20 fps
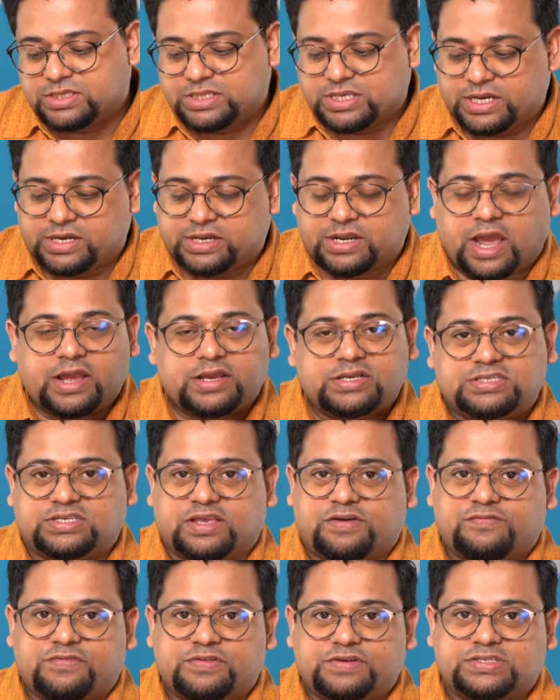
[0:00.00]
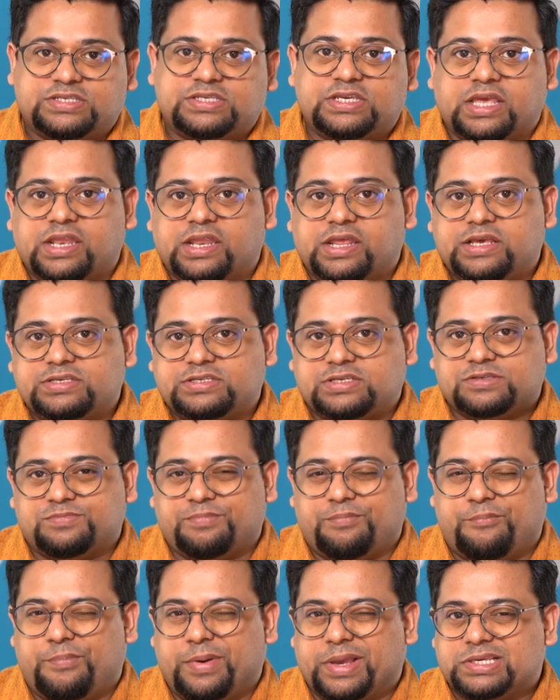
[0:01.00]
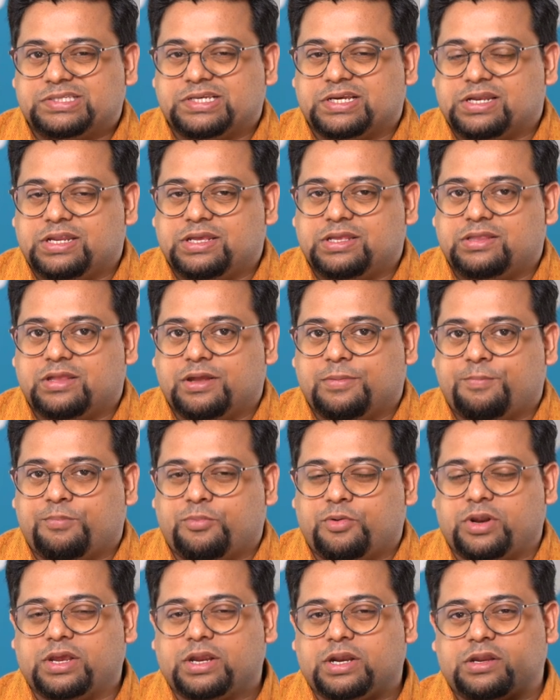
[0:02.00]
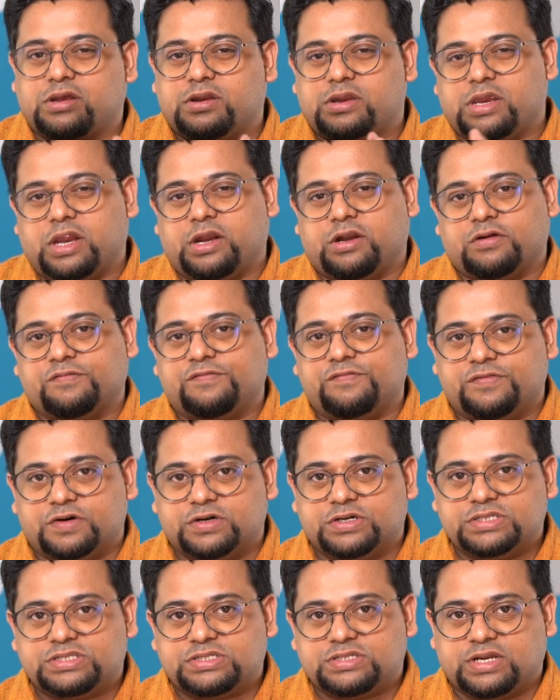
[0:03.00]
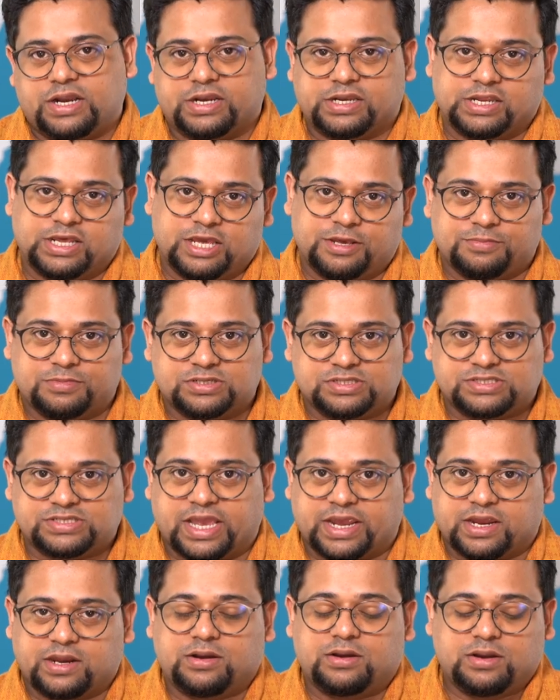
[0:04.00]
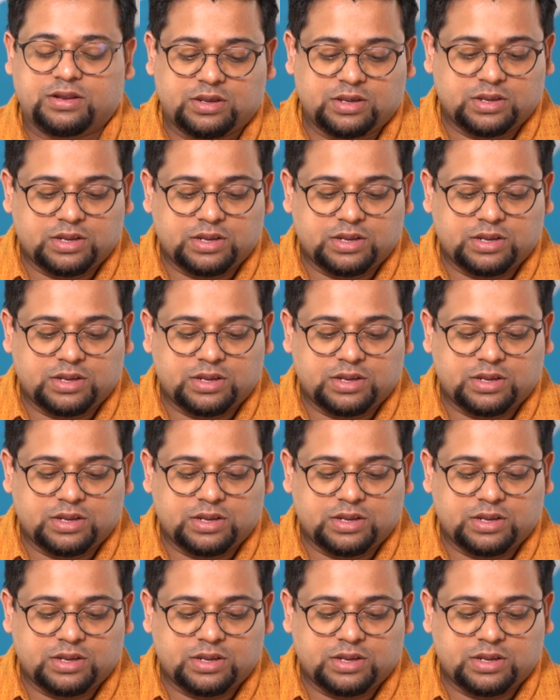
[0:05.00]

the entire Zephyrus series is basically they're putting it creator first and gamers second.